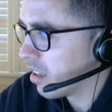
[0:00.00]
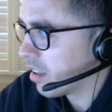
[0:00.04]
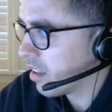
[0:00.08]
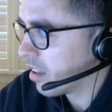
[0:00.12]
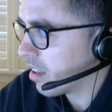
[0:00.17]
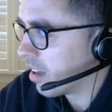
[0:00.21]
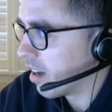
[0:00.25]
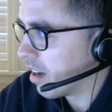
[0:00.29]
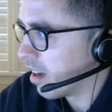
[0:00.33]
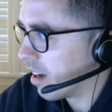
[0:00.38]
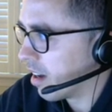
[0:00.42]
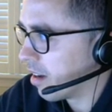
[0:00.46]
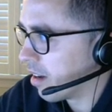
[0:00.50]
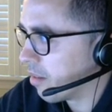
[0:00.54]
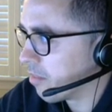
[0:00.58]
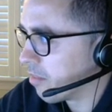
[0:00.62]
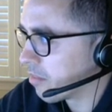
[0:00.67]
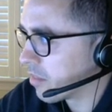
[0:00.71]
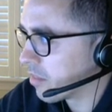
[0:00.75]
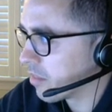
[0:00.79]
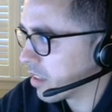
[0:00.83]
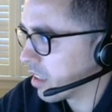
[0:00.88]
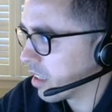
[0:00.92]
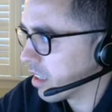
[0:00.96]

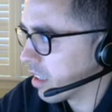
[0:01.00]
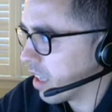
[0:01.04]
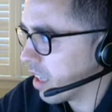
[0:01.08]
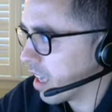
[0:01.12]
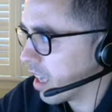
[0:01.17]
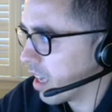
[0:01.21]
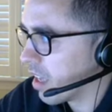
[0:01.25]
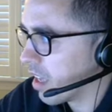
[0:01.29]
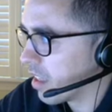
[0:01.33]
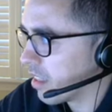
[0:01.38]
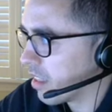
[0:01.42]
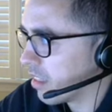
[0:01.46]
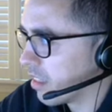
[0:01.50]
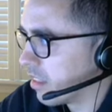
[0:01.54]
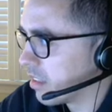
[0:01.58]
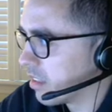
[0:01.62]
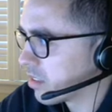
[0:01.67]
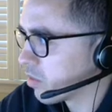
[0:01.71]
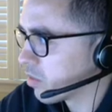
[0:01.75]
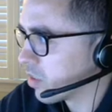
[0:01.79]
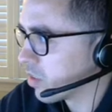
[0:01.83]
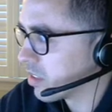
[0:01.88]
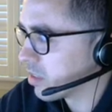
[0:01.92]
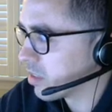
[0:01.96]
And
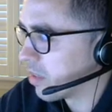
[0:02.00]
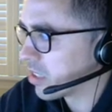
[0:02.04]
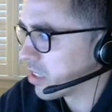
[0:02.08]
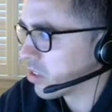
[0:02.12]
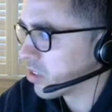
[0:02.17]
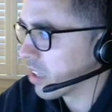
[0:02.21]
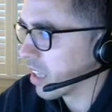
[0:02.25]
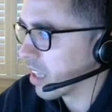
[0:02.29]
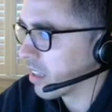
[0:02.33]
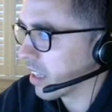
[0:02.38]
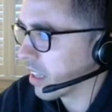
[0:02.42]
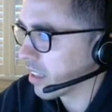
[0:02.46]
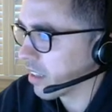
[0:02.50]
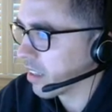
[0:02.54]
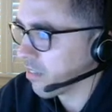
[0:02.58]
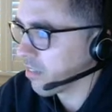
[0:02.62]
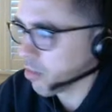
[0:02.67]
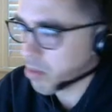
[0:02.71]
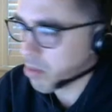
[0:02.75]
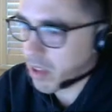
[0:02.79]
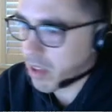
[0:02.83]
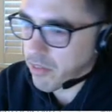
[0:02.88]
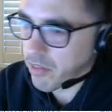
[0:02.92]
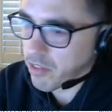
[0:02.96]
this one especially I like if
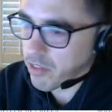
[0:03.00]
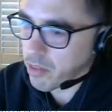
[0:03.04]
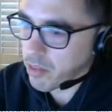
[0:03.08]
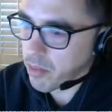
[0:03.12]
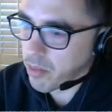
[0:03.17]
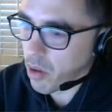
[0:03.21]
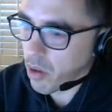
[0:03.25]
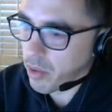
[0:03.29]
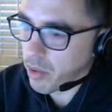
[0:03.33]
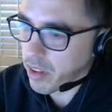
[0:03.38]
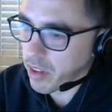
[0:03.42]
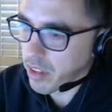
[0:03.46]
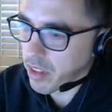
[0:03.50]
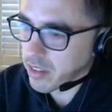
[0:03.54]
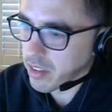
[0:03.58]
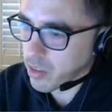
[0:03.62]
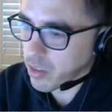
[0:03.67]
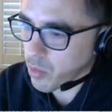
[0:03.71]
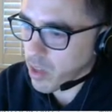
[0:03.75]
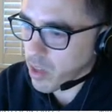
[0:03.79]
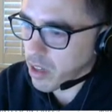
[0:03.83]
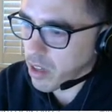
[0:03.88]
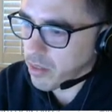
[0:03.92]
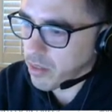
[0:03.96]
you're playing football with us as
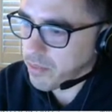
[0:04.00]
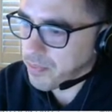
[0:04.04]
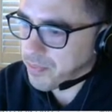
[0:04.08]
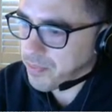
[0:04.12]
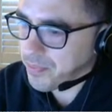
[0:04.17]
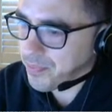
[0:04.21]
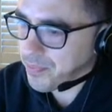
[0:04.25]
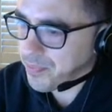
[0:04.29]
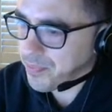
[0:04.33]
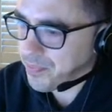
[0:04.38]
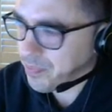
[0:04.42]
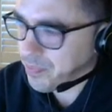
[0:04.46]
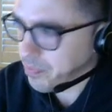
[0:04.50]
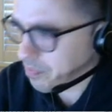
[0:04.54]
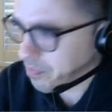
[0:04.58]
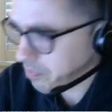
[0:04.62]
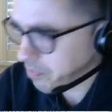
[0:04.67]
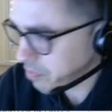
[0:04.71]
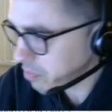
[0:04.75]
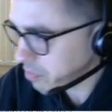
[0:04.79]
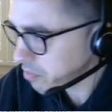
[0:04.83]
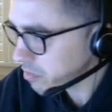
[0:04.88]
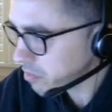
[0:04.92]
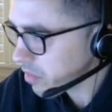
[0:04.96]
well.
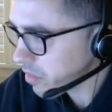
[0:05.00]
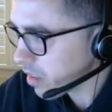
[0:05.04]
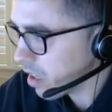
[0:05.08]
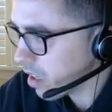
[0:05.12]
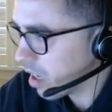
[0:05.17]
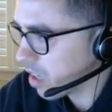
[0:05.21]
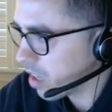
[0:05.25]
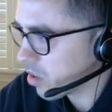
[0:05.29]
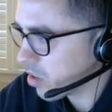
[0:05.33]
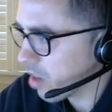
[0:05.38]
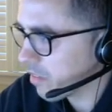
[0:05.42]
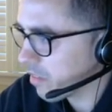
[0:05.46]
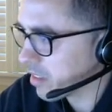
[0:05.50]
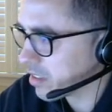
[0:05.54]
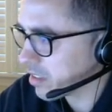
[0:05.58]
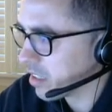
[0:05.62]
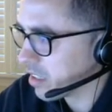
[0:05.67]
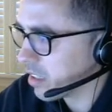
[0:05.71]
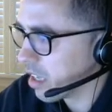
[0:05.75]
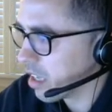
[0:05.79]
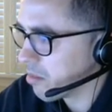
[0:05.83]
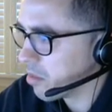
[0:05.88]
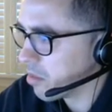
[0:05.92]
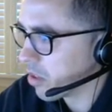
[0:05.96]
You have the
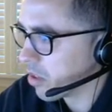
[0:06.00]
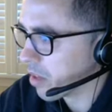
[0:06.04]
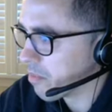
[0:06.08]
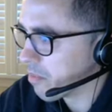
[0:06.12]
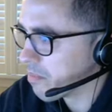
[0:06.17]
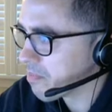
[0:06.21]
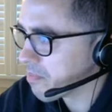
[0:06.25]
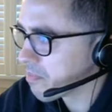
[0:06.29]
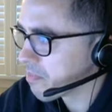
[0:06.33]
Sunday Million.